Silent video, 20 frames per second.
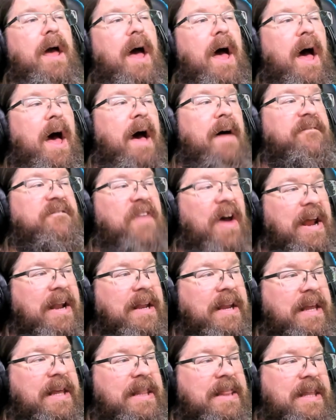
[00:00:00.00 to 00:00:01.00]

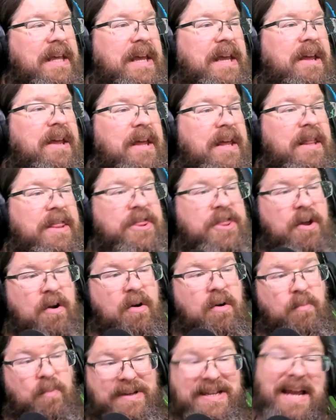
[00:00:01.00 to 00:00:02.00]
Finally, the
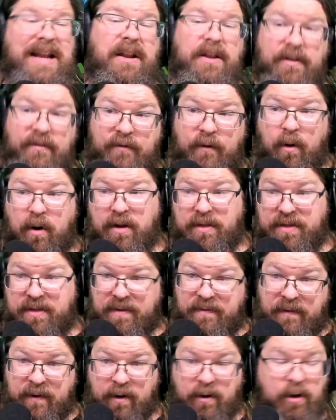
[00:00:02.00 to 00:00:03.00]
third, well, technically the
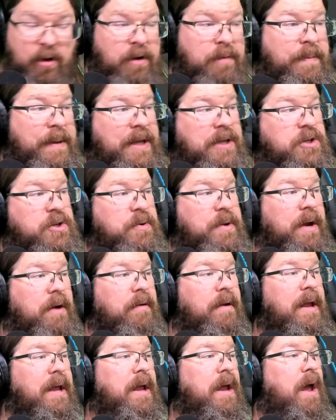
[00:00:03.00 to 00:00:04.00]
fourth, if you're including Pikachu here,